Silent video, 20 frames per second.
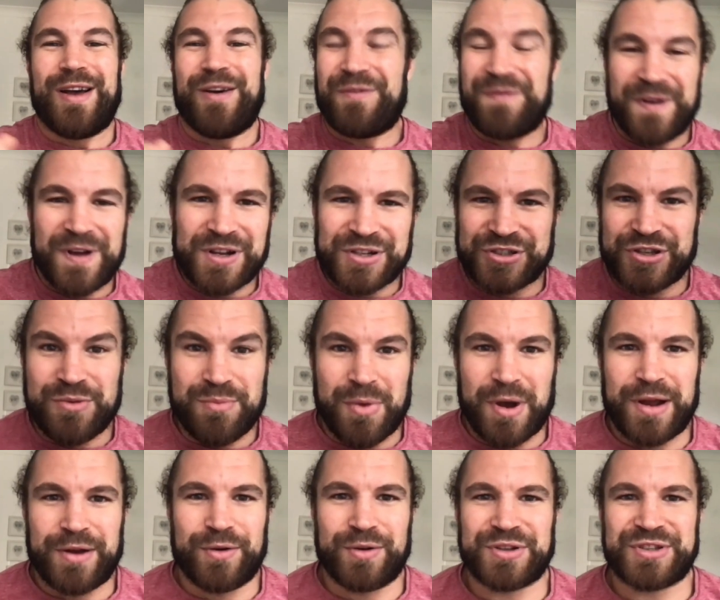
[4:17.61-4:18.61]
At first, you
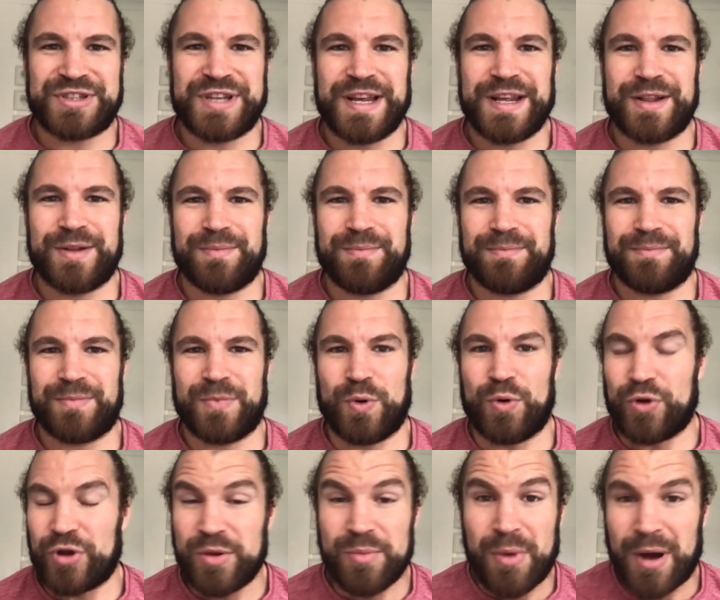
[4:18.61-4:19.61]
might not see them,
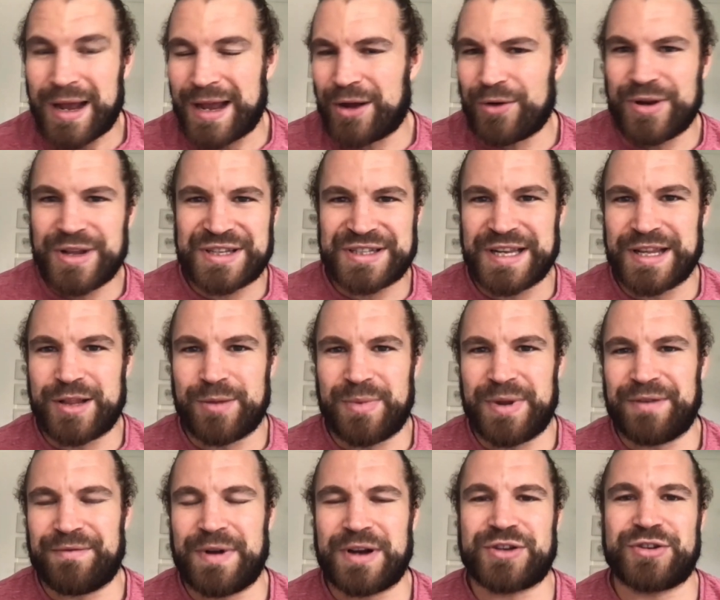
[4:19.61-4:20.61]
or you might only see
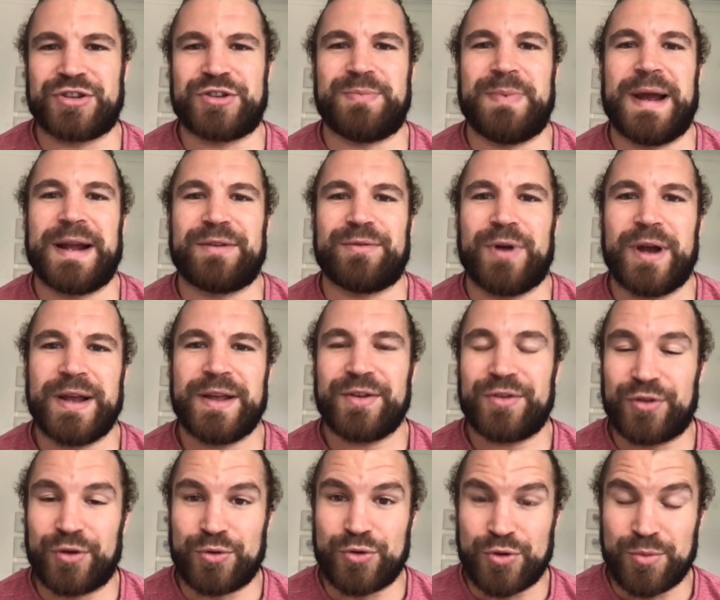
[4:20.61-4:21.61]
them in retrospect, right?
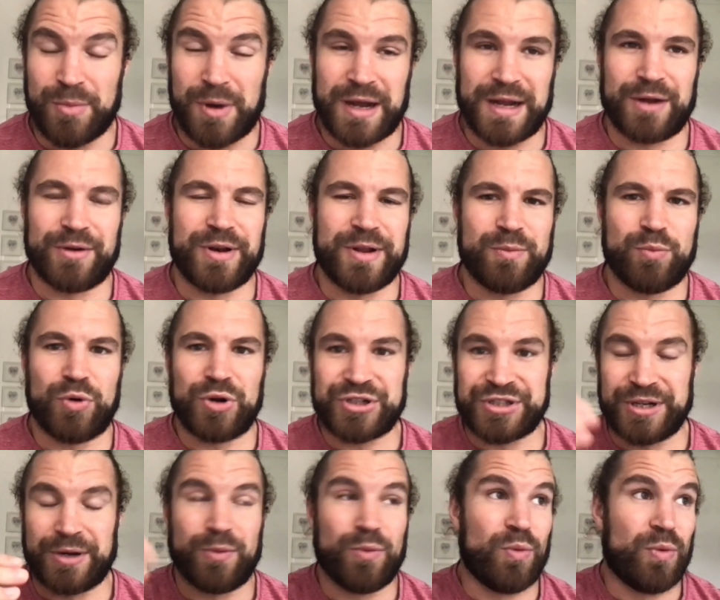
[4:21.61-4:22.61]
So you might only
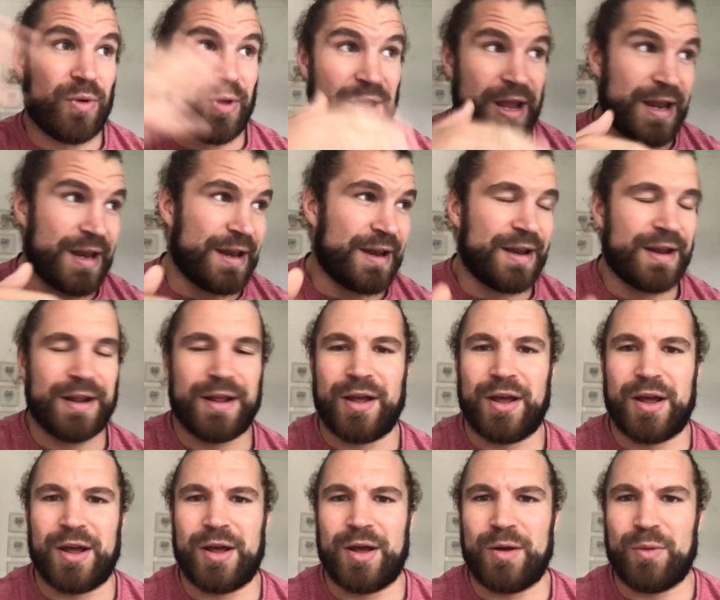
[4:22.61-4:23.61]
watch it in
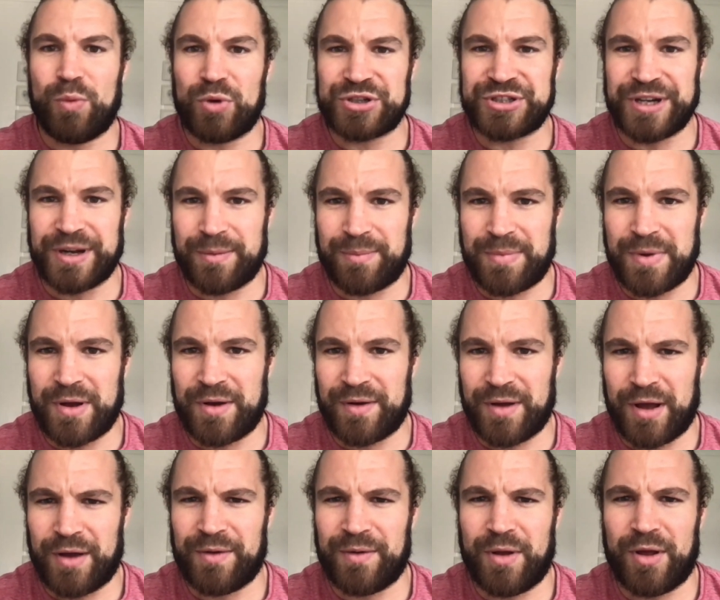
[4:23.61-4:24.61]
watching
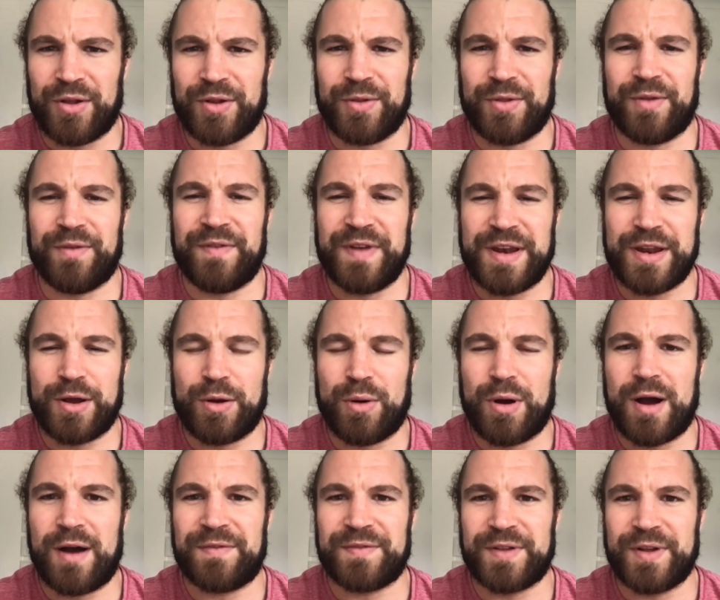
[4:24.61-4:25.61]
the
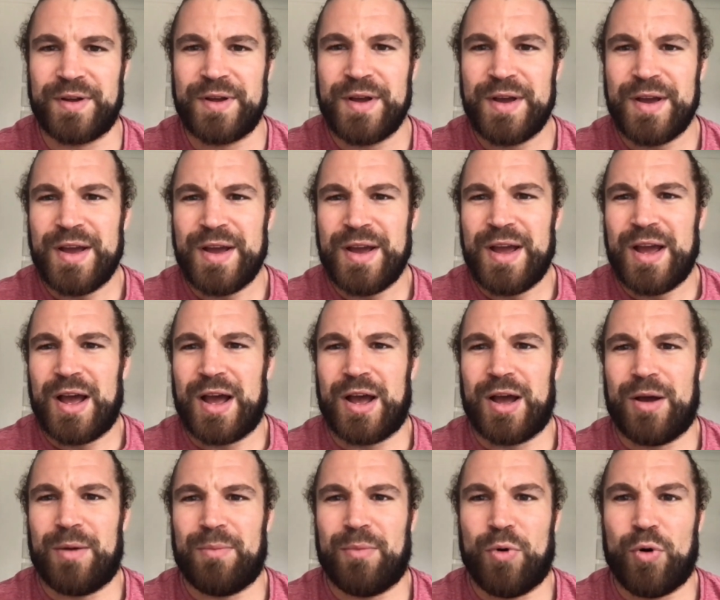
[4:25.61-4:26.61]
video after,
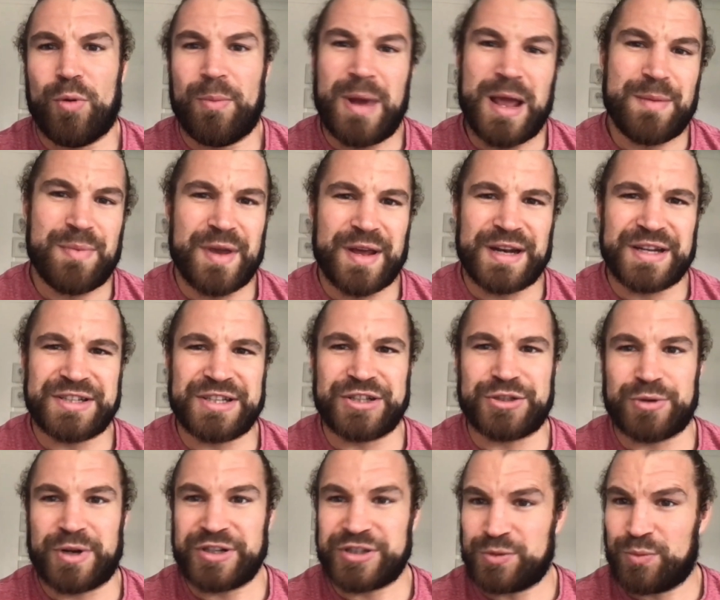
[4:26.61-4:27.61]
or maybe in a
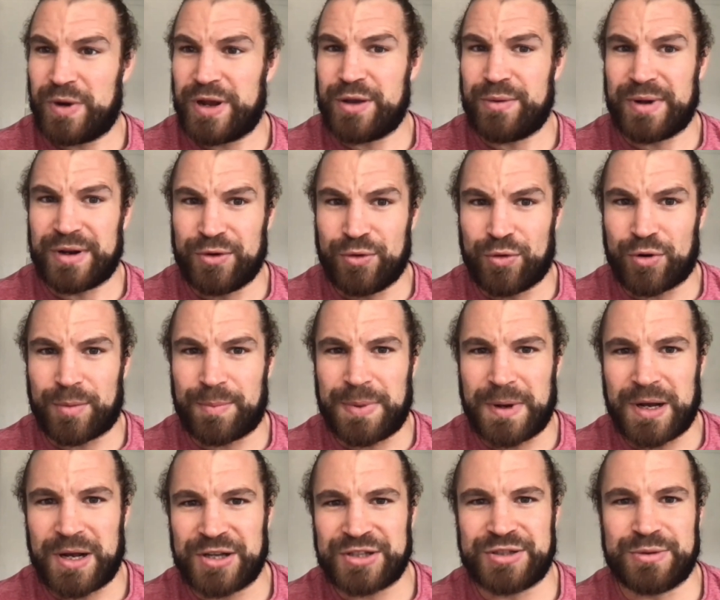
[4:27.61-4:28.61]
situation where you ignore a
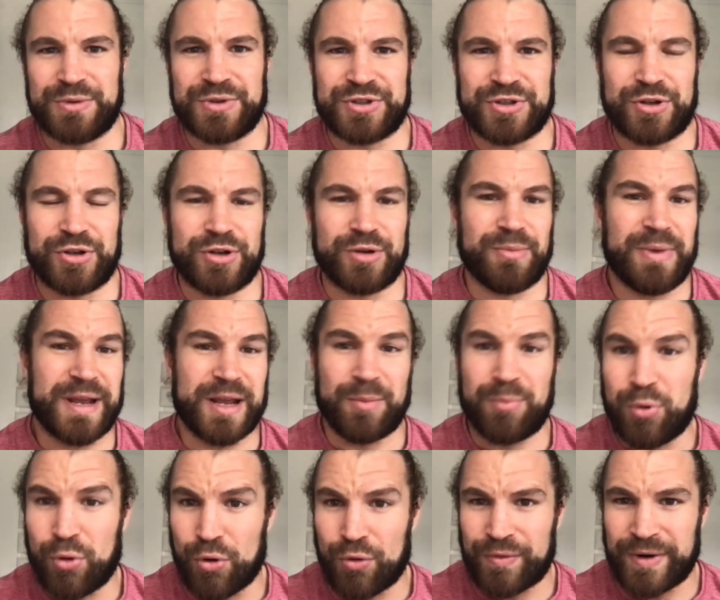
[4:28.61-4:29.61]
pass that was on or make a
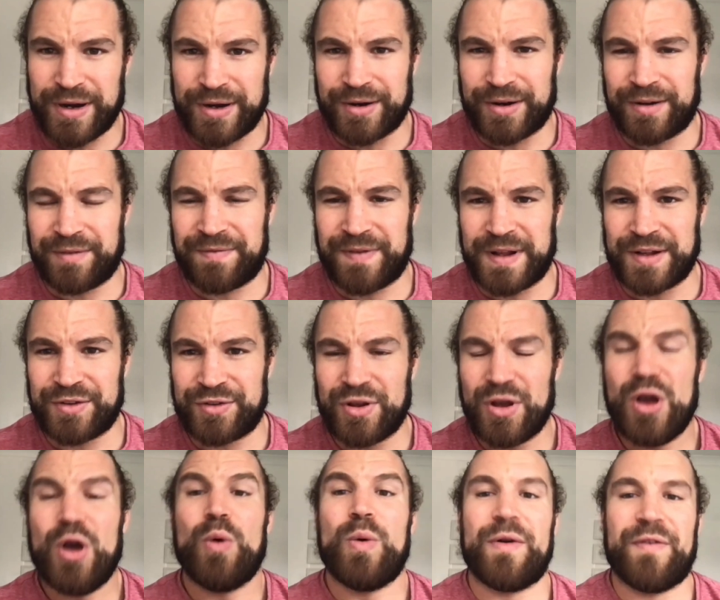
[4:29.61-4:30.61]
poor read on defense,
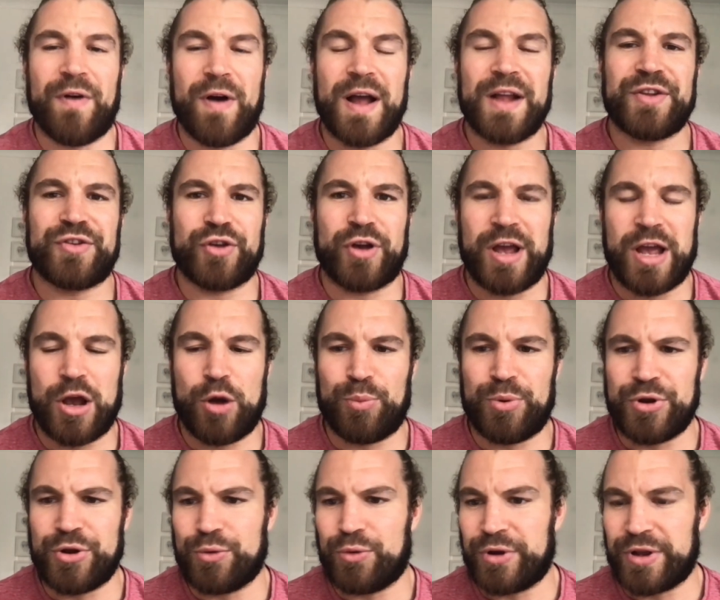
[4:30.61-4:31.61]
with hindsight
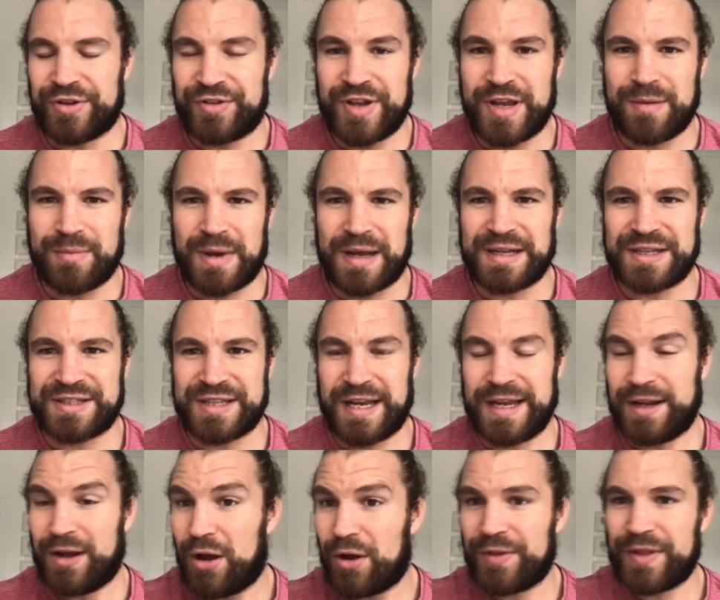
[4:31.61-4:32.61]
helping you or your teammates
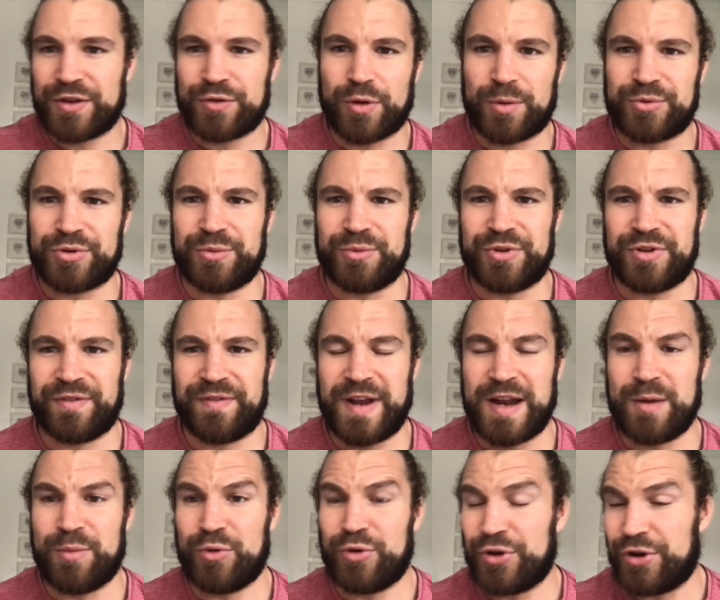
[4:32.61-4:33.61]
saying, oh, this option was
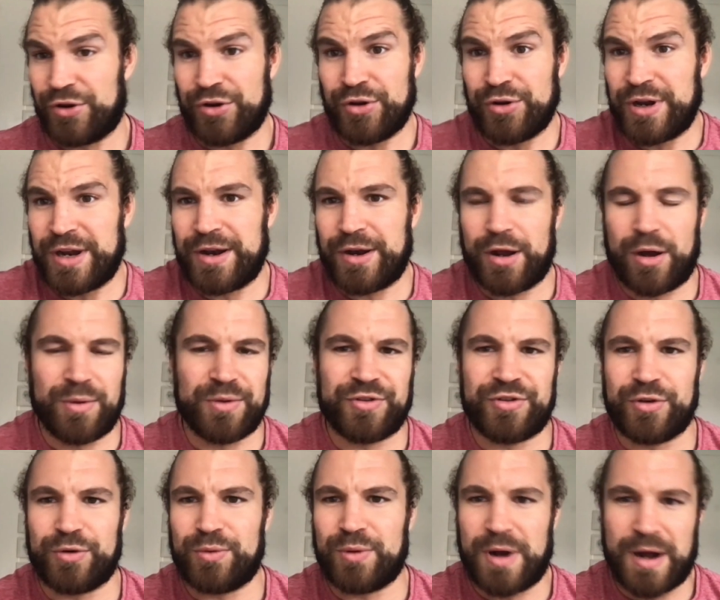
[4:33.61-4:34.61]
available, and you didn't know
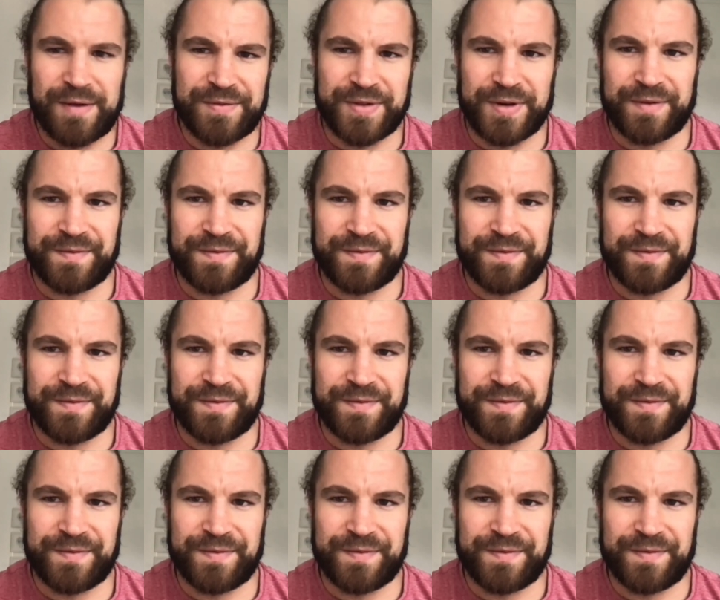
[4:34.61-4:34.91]
until after the